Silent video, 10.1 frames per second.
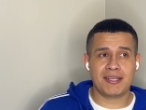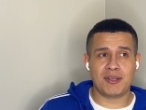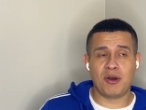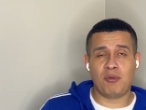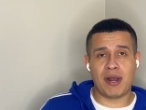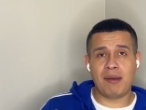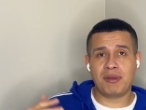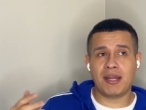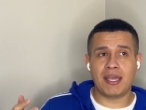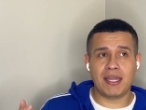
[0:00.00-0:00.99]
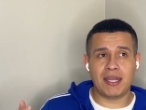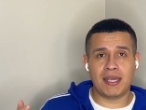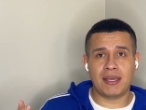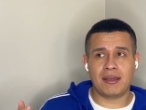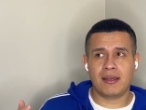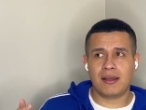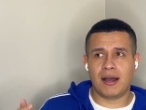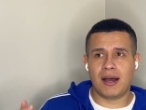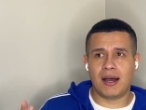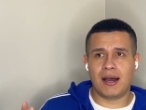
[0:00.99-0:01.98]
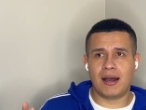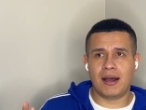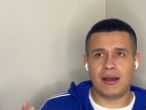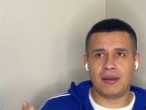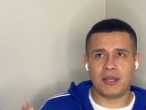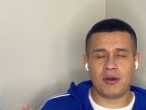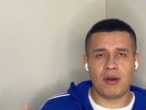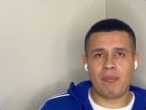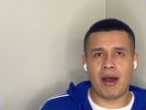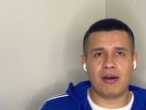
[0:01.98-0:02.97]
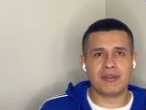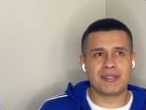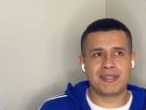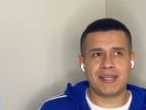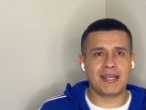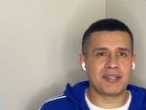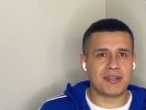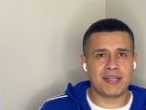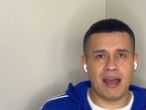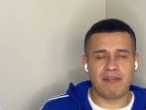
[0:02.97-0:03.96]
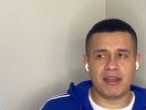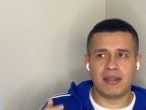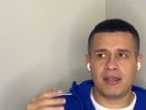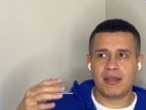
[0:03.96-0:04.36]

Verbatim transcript: So when I'm done eating, uh, you know, about six or seven,